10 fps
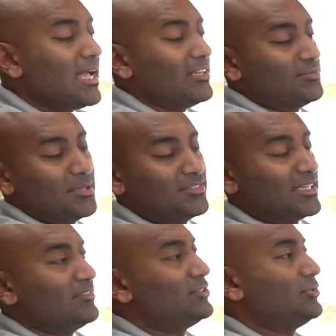nice because
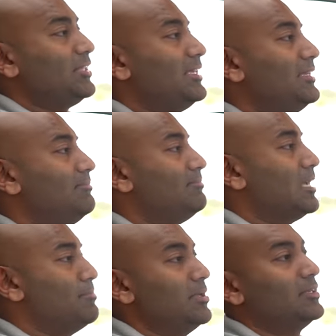it gives you the
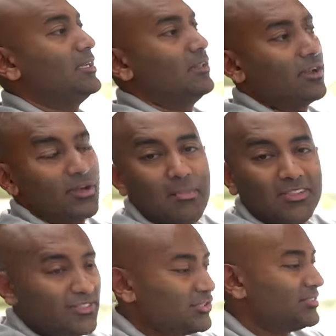ability to look at your
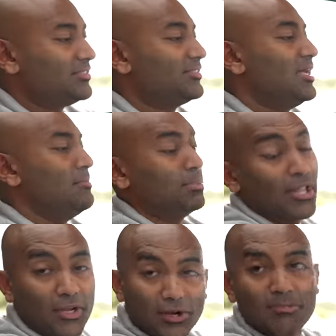messages,
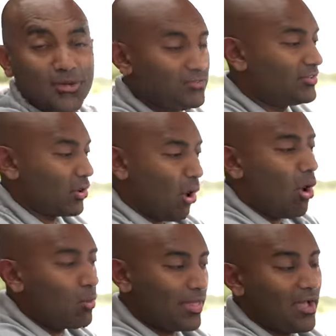play your music,
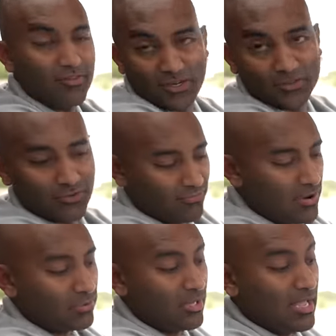all without having to touch your
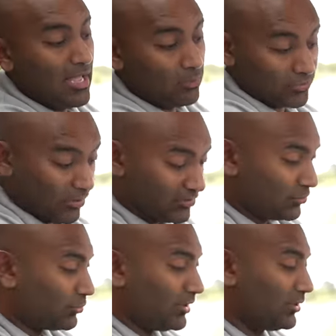phone, which is
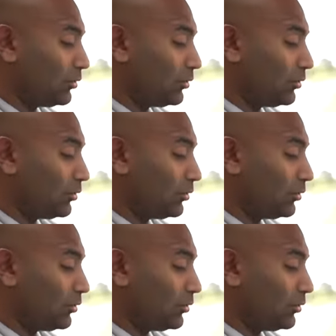also really